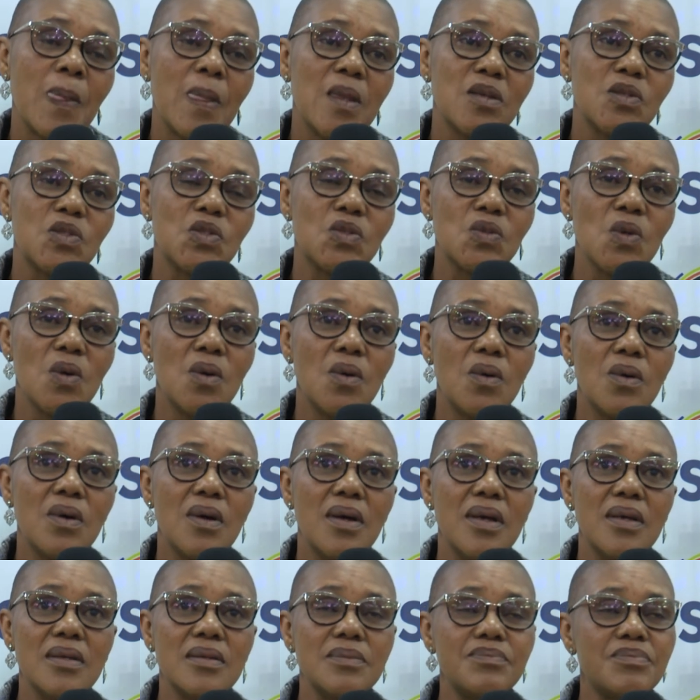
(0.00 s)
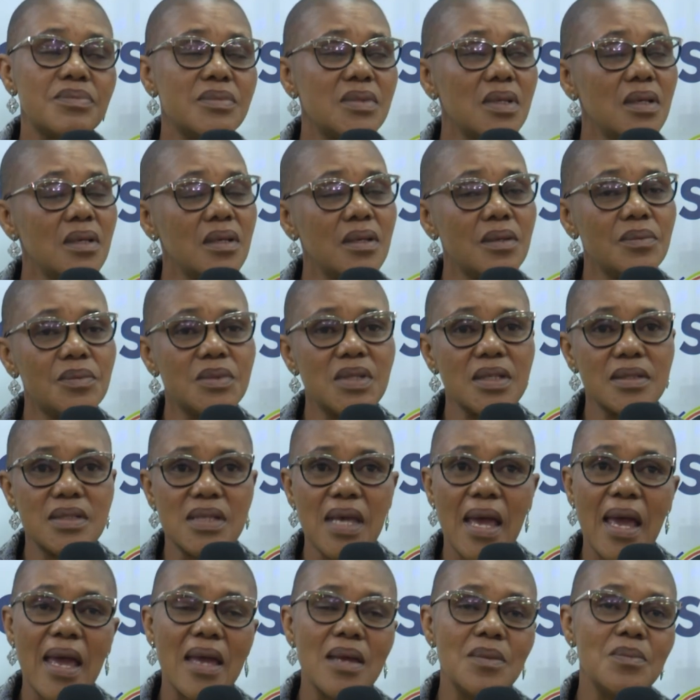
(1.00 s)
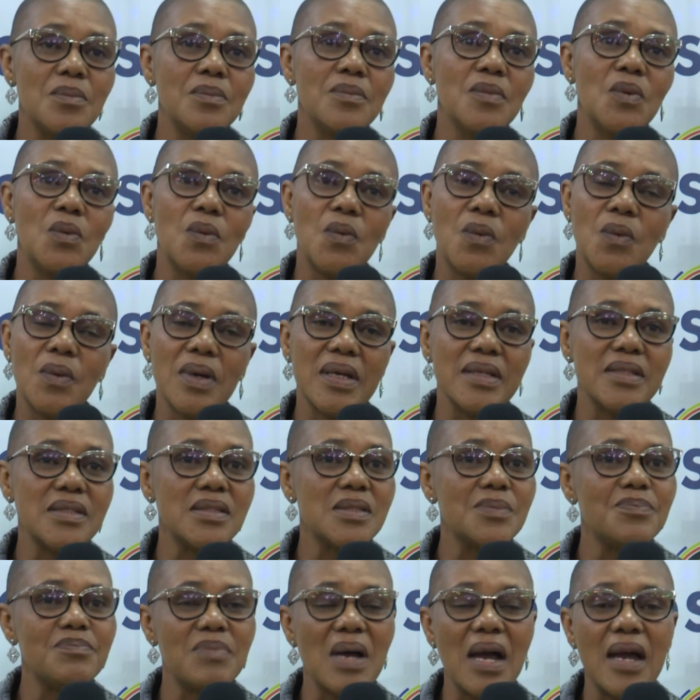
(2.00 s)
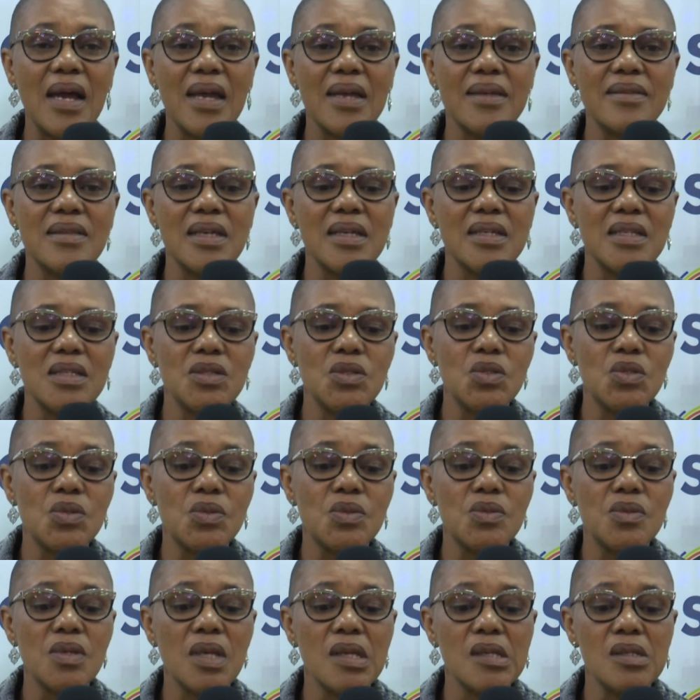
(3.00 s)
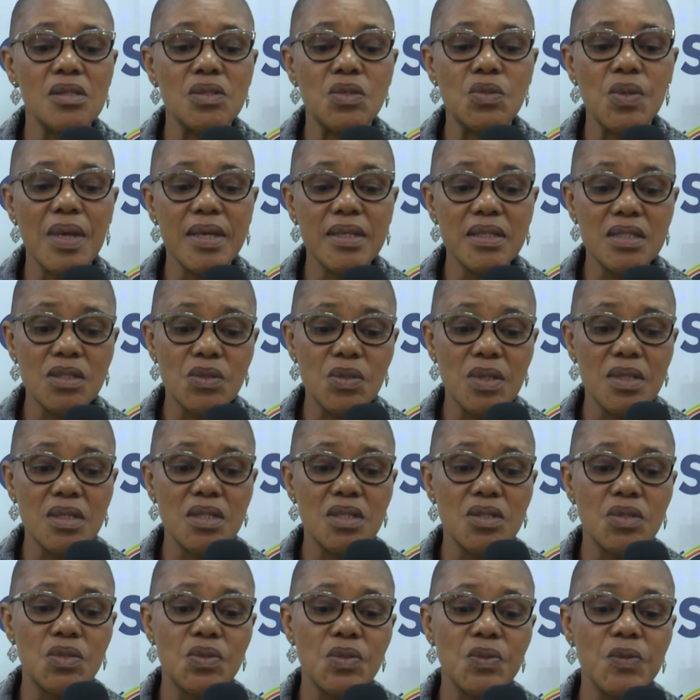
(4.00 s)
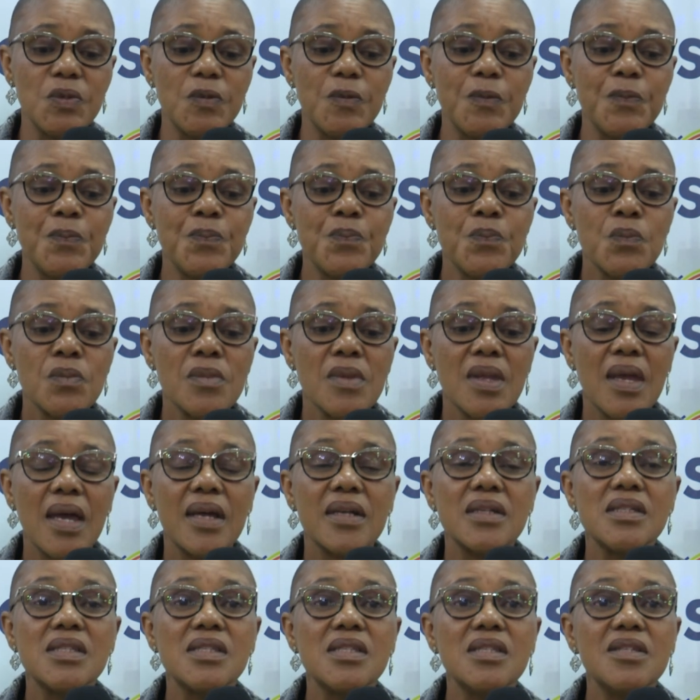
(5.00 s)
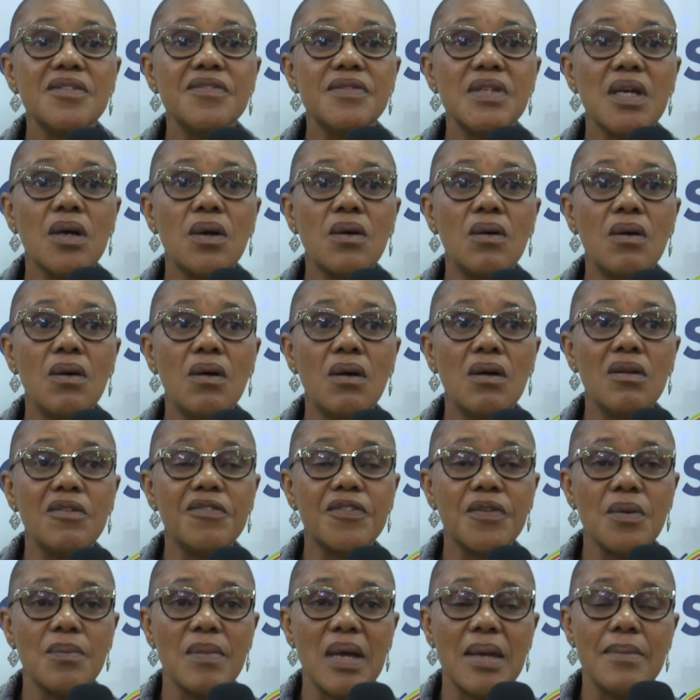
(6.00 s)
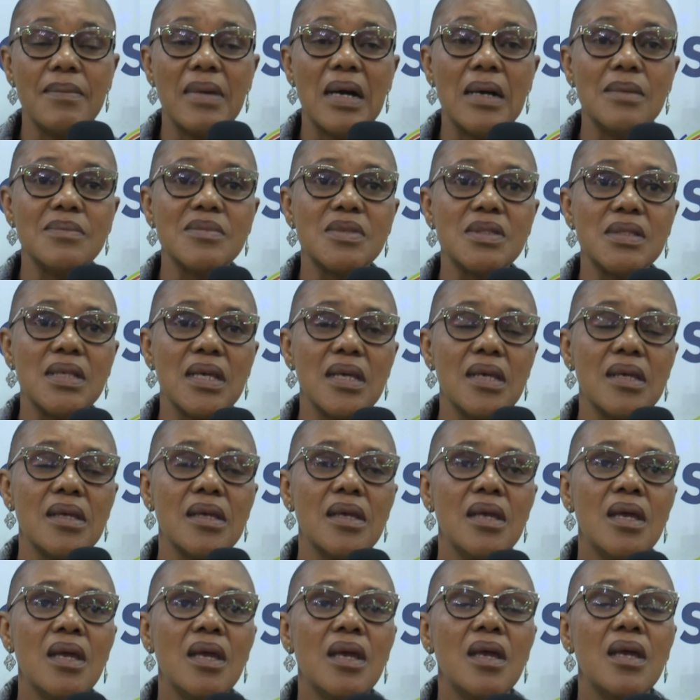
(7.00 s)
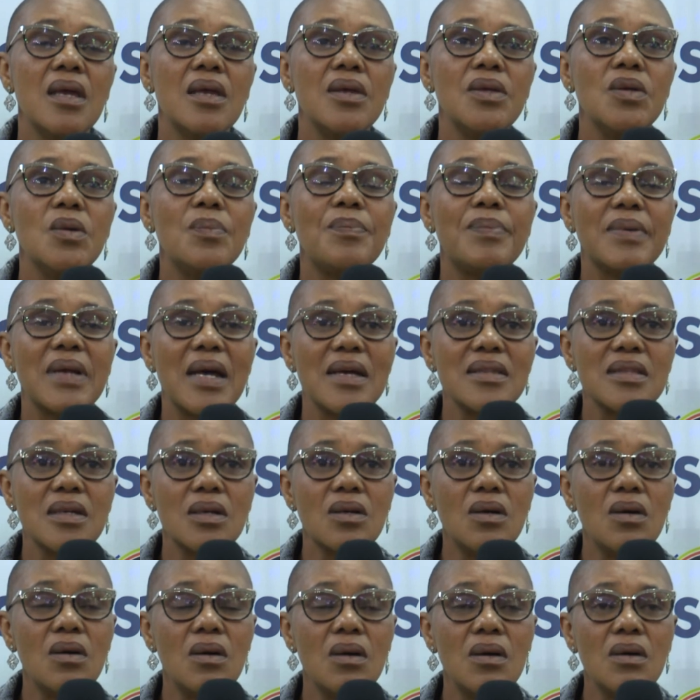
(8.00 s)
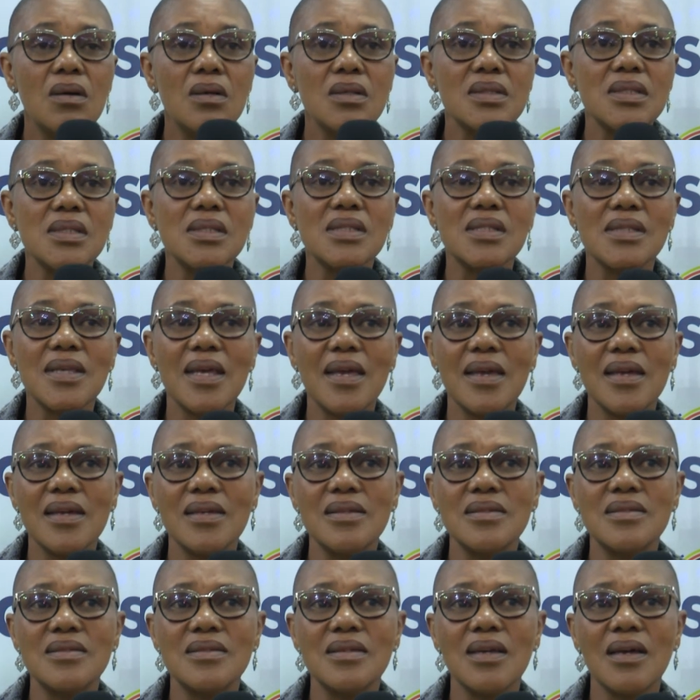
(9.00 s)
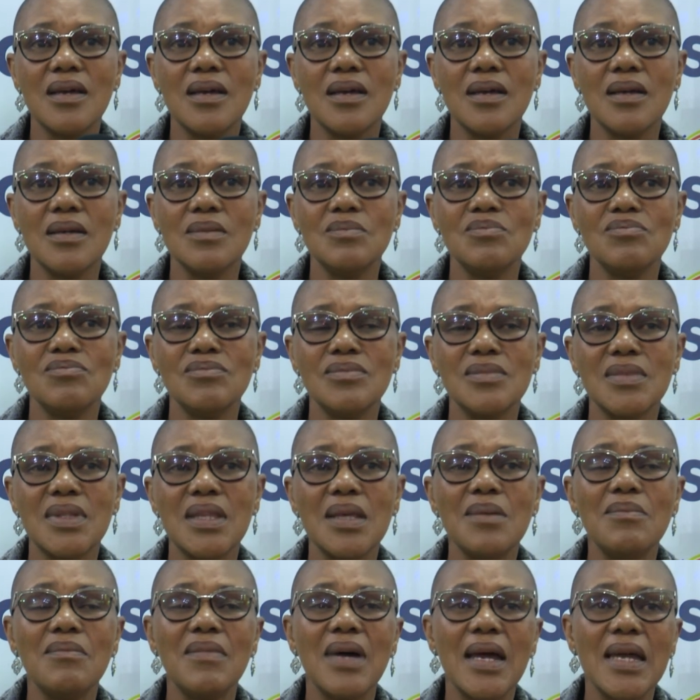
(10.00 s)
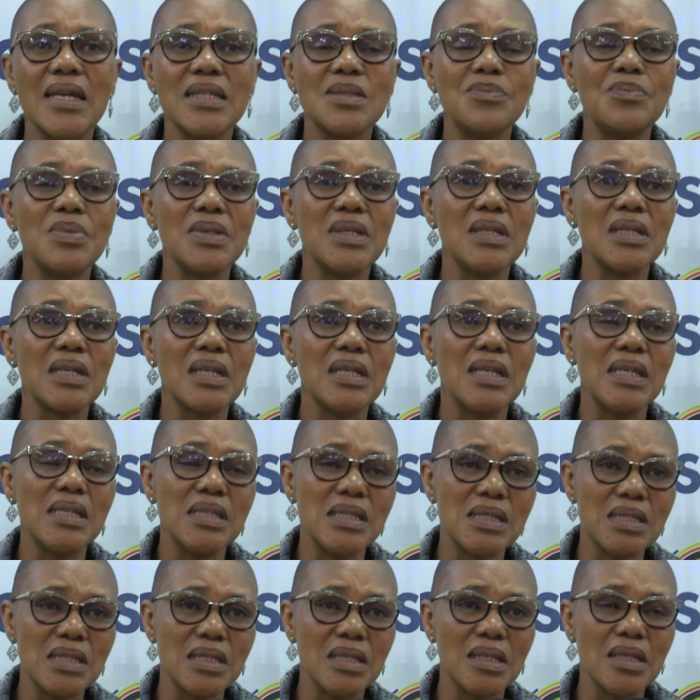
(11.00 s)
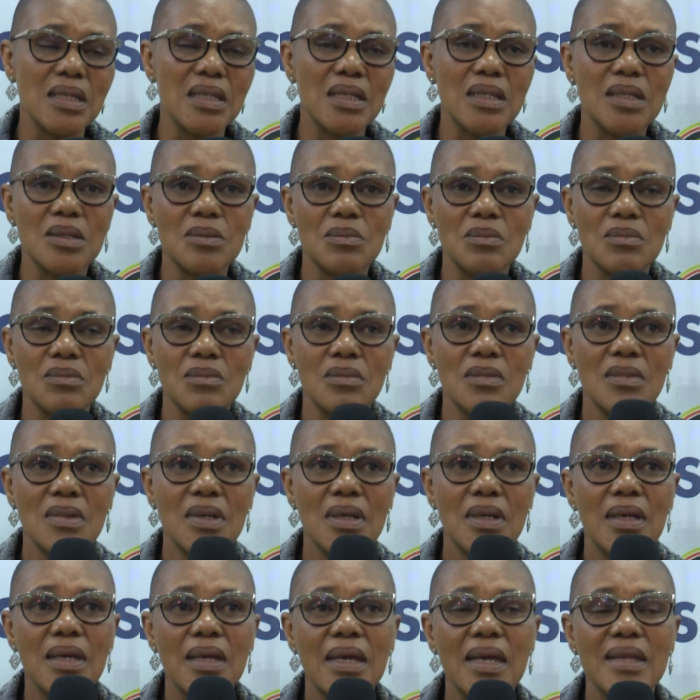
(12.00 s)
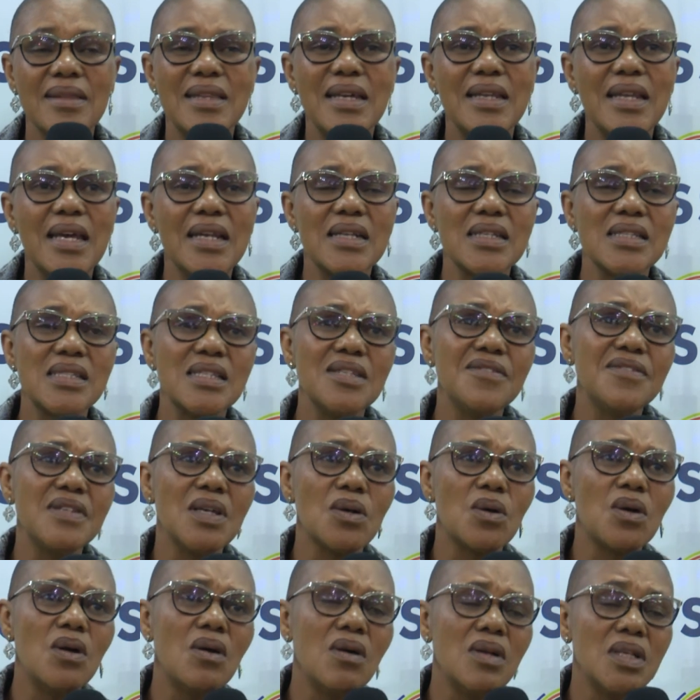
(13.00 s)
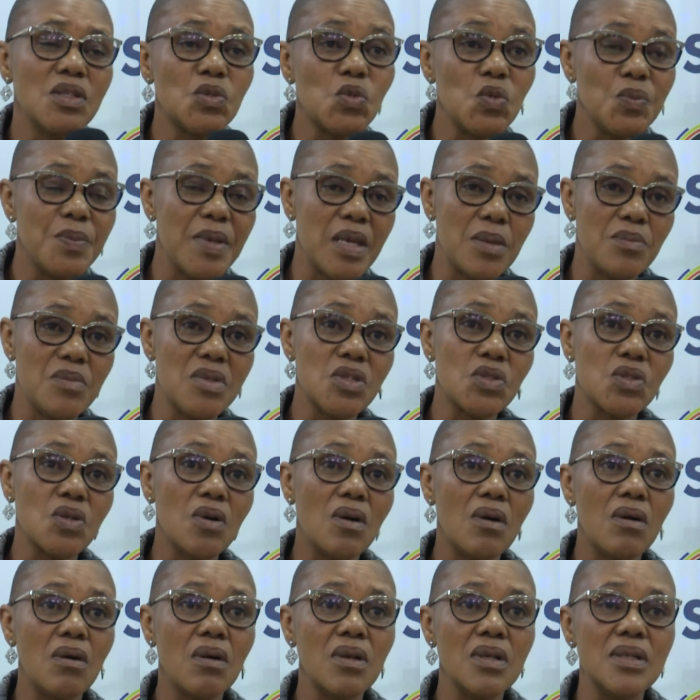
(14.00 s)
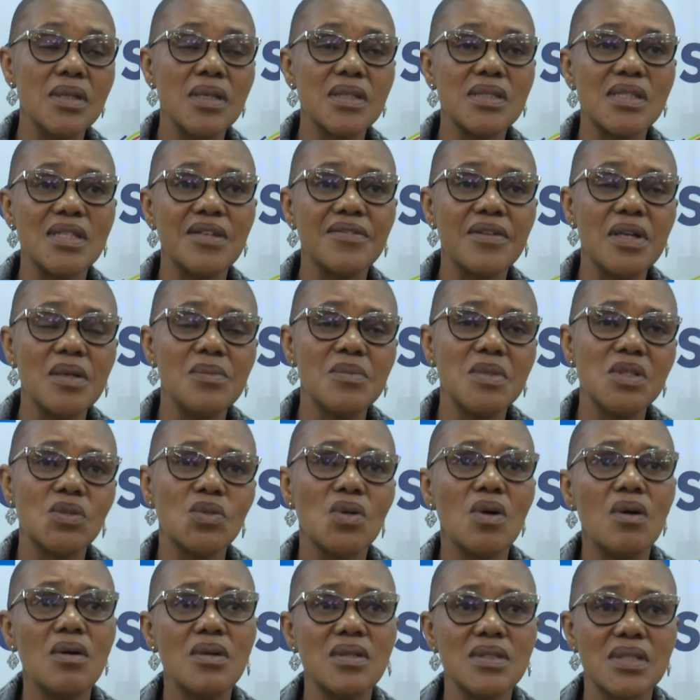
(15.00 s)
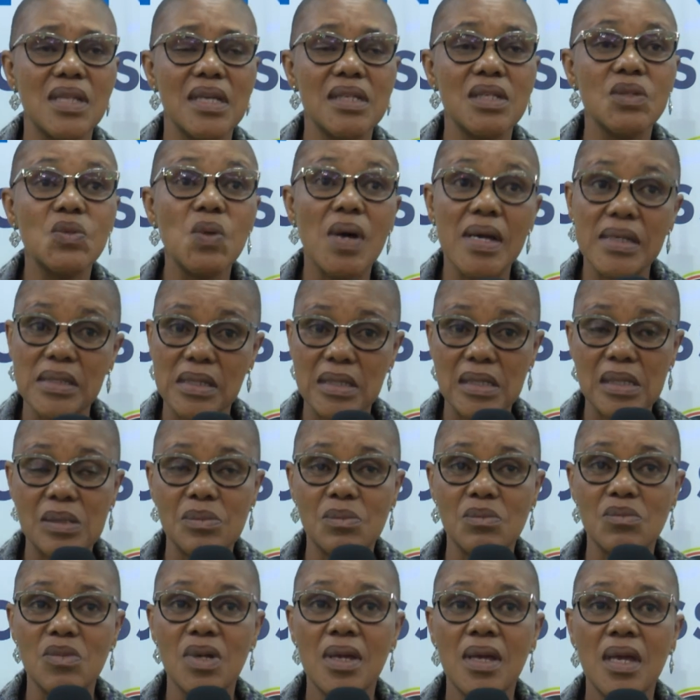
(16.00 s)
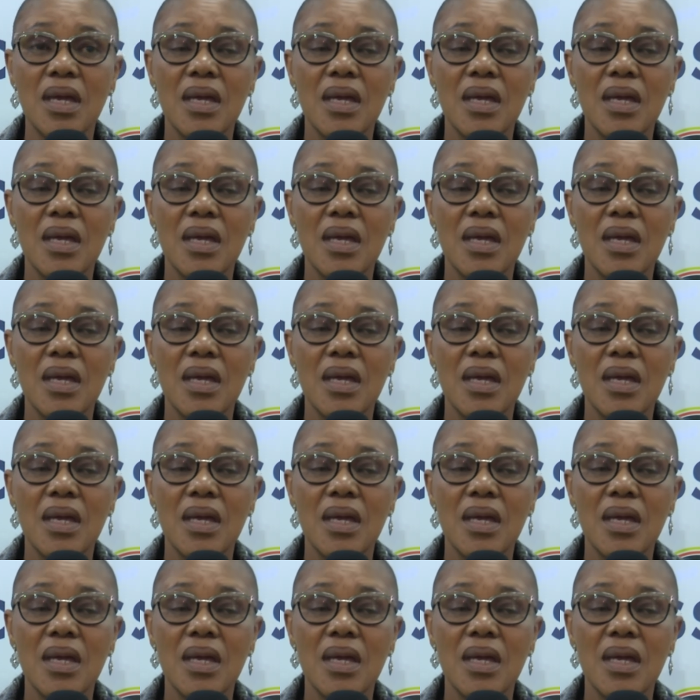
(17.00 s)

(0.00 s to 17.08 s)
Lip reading: So the time went by. Then in 2022, I received a call from my mom saying, your brother called. He said they might be releasing him. And then I received a call. It would be a missed call, several missed calls. Then it was him.